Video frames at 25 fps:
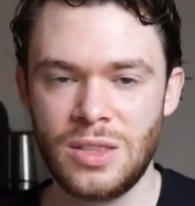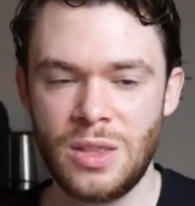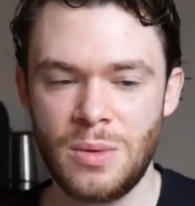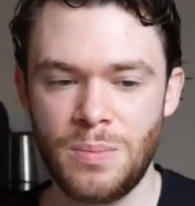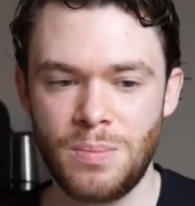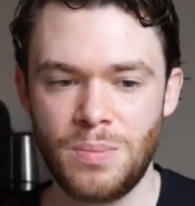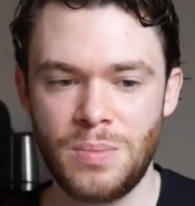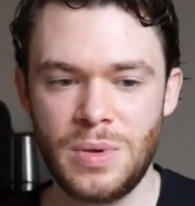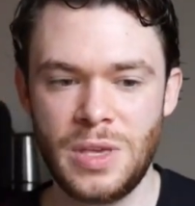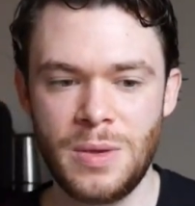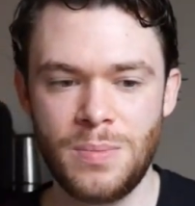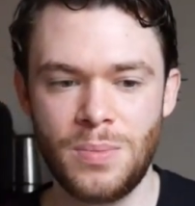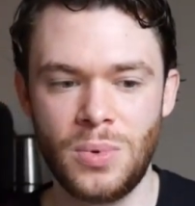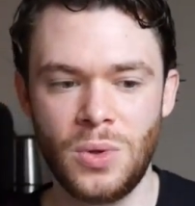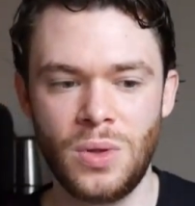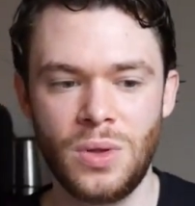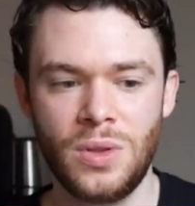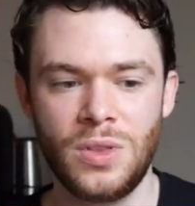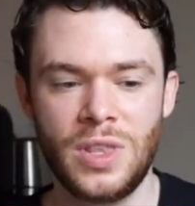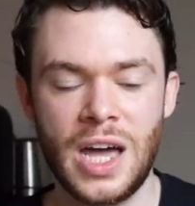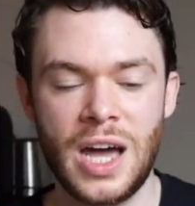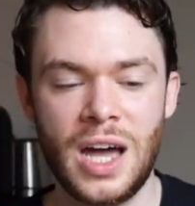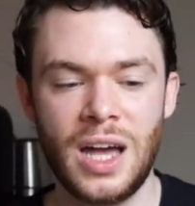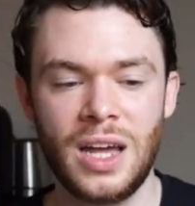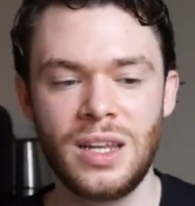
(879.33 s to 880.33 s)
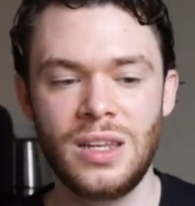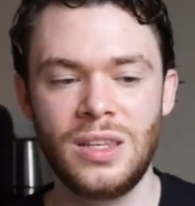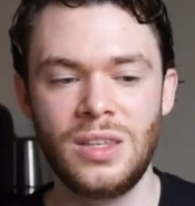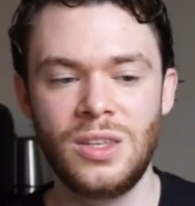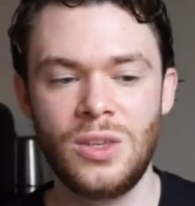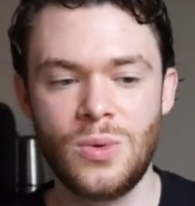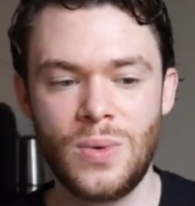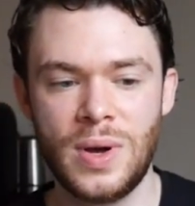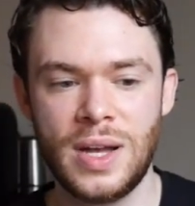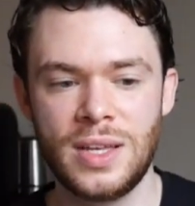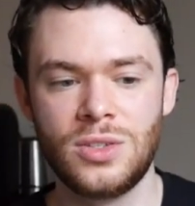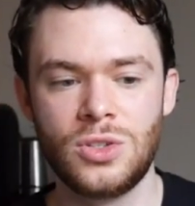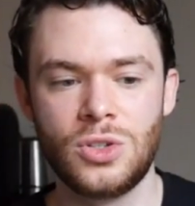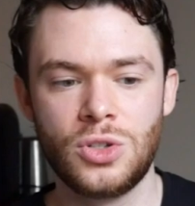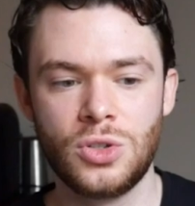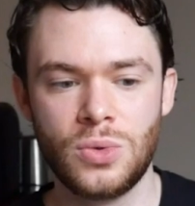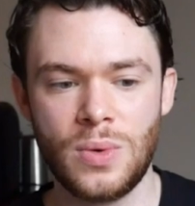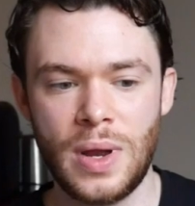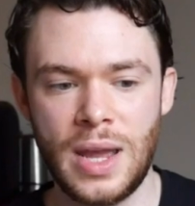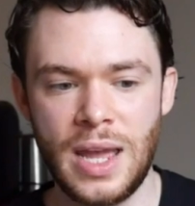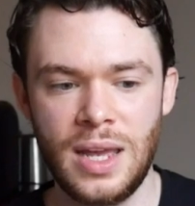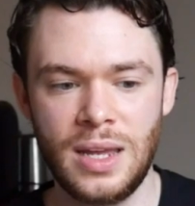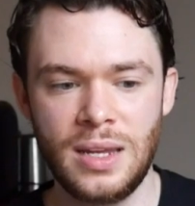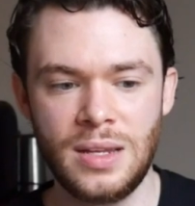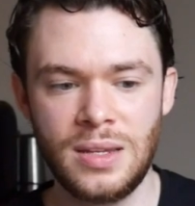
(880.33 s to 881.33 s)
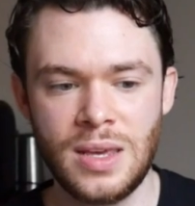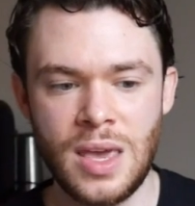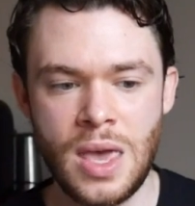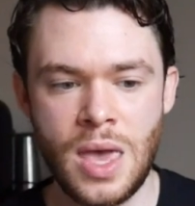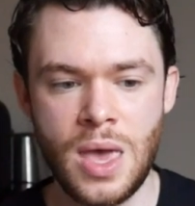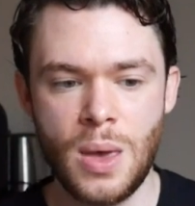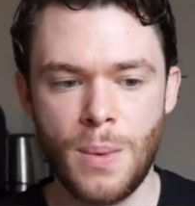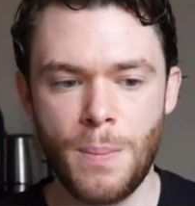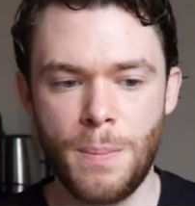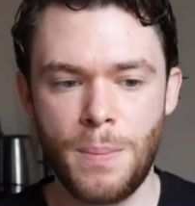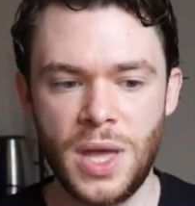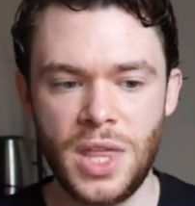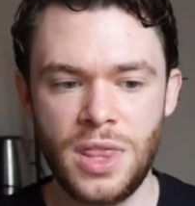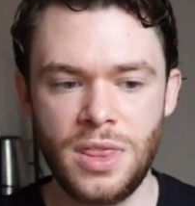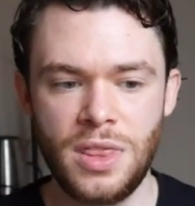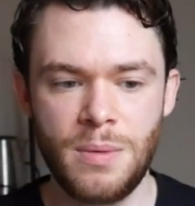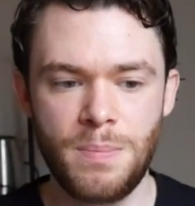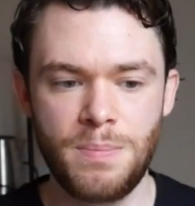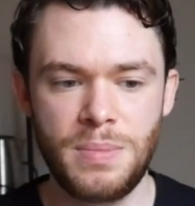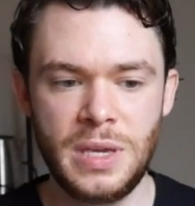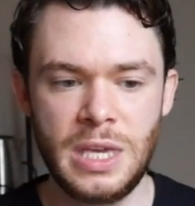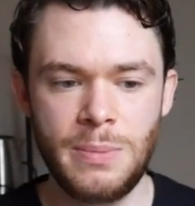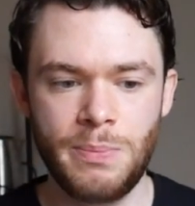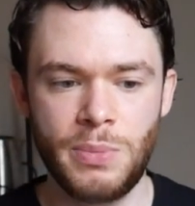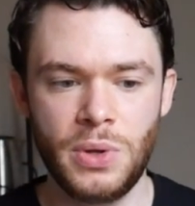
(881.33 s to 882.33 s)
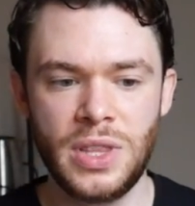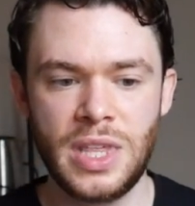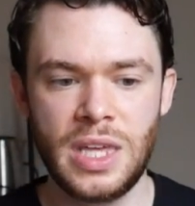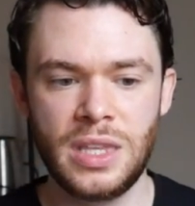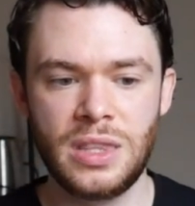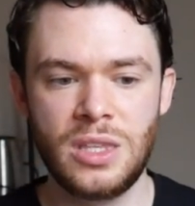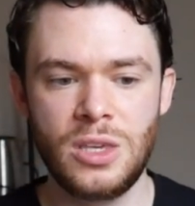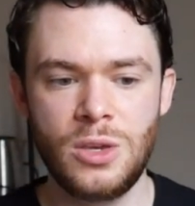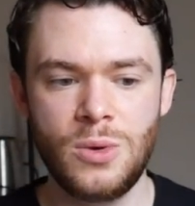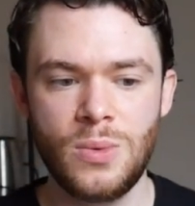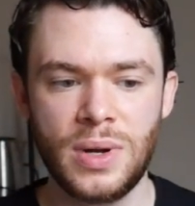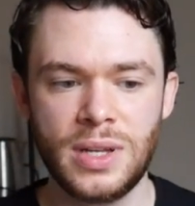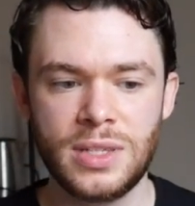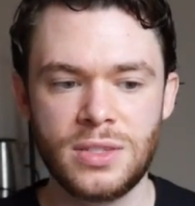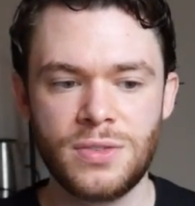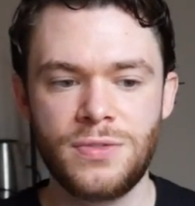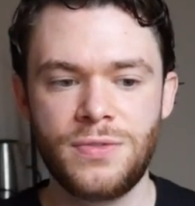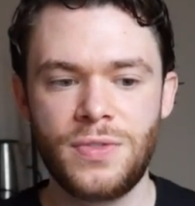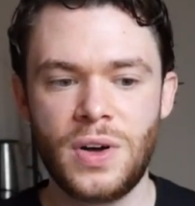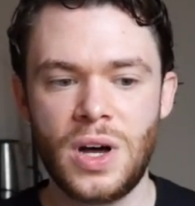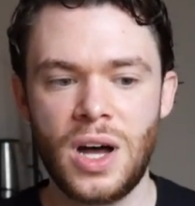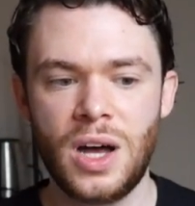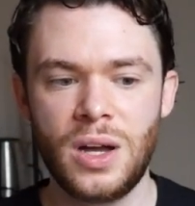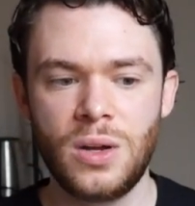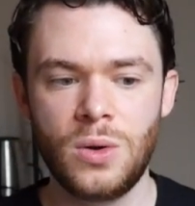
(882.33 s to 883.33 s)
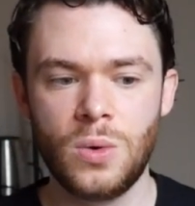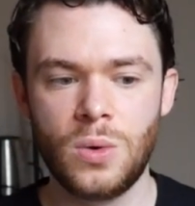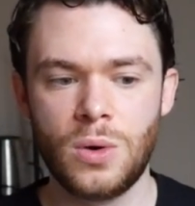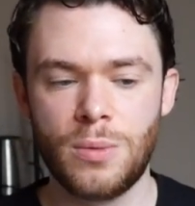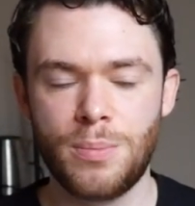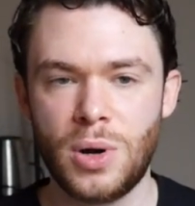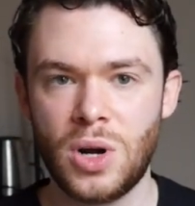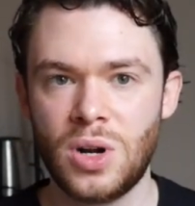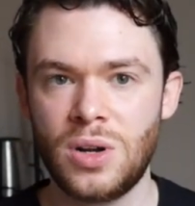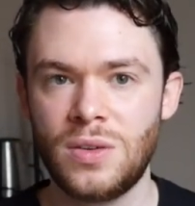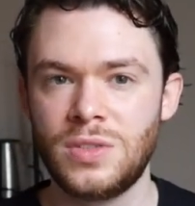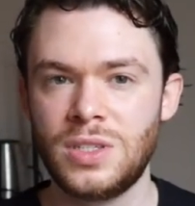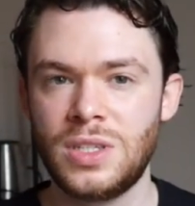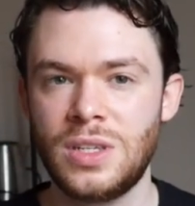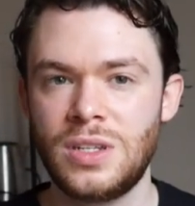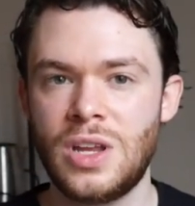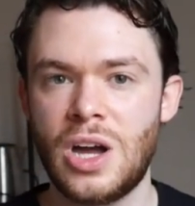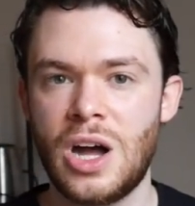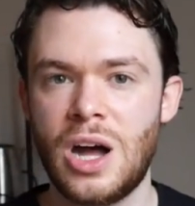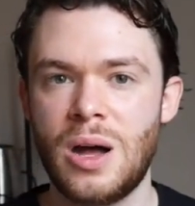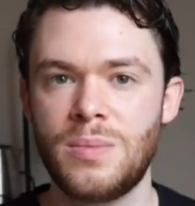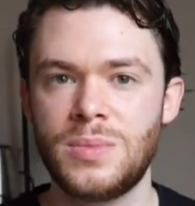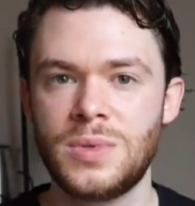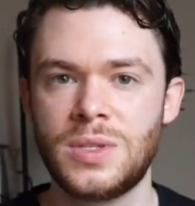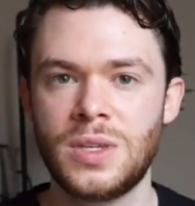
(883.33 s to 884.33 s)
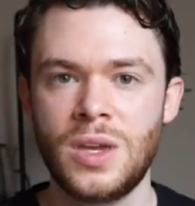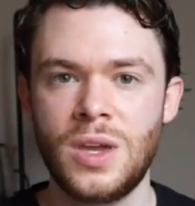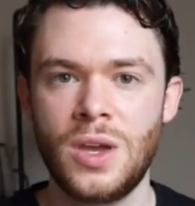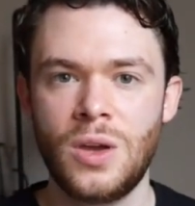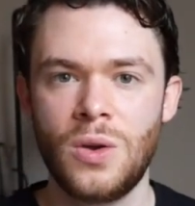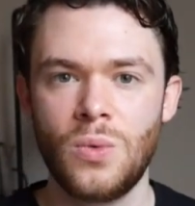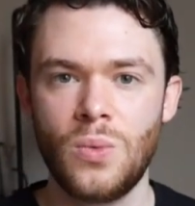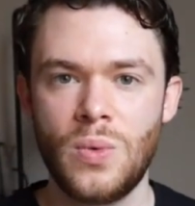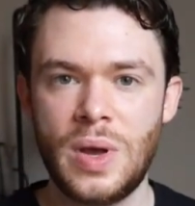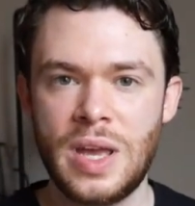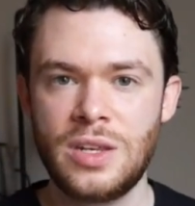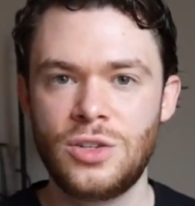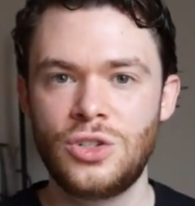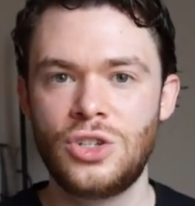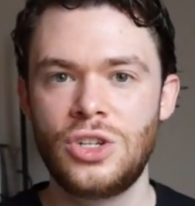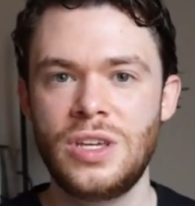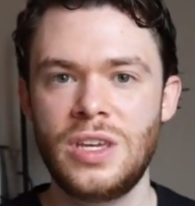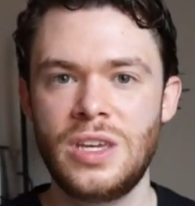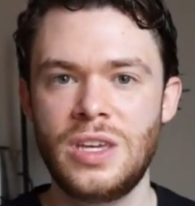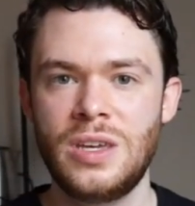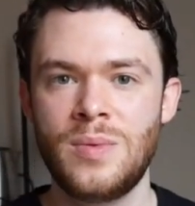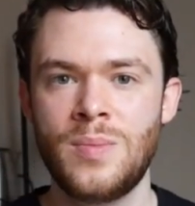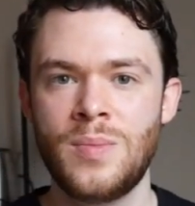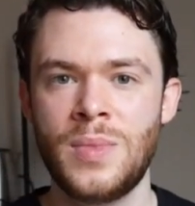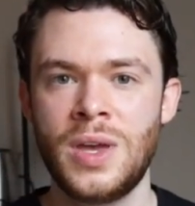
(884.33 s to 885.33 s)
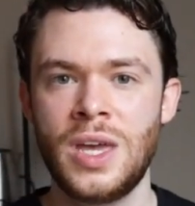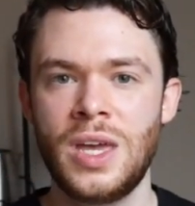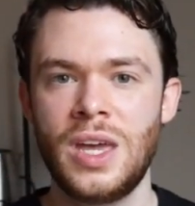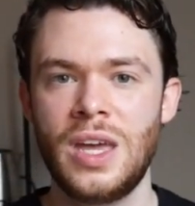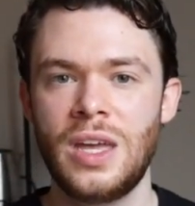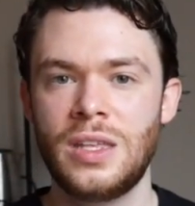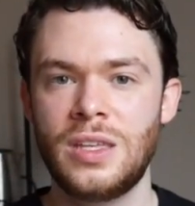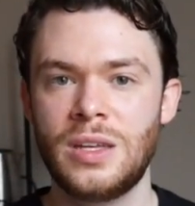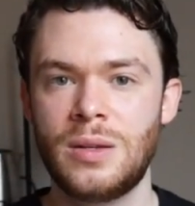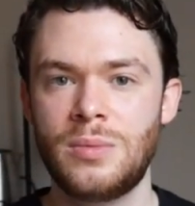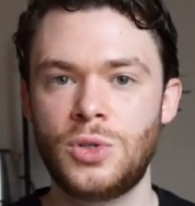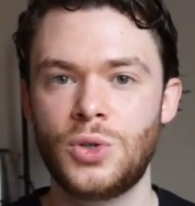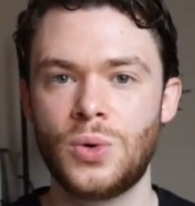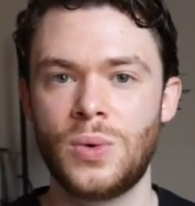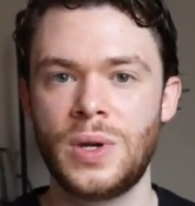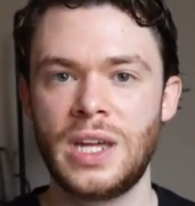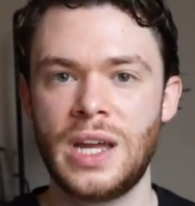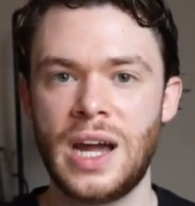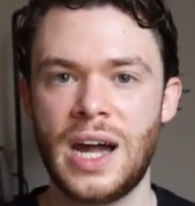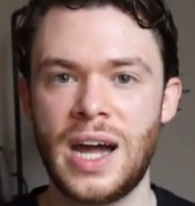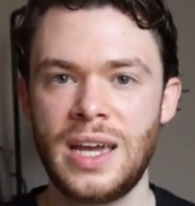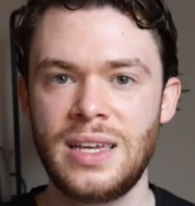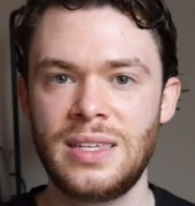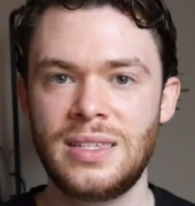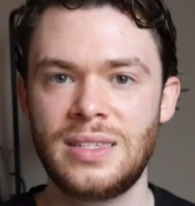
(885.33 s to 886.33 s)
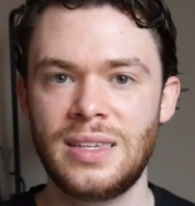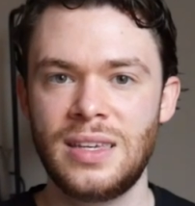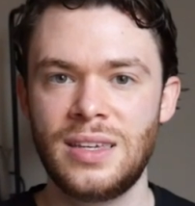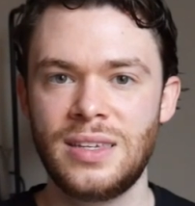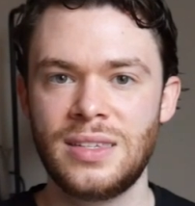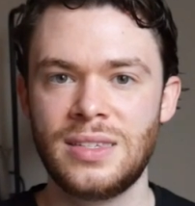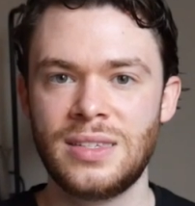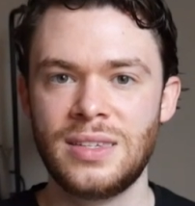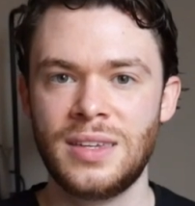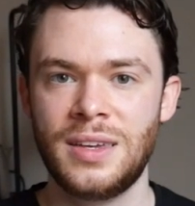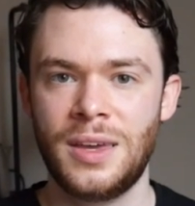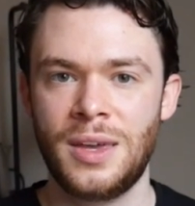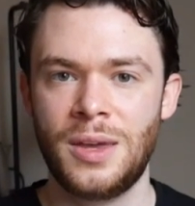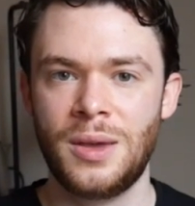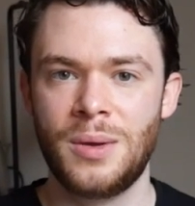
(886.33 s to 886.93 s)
The people not U.S. trained, but the people that the U.S. fought, who were part of Saddam's regime, ended up joining ISIS.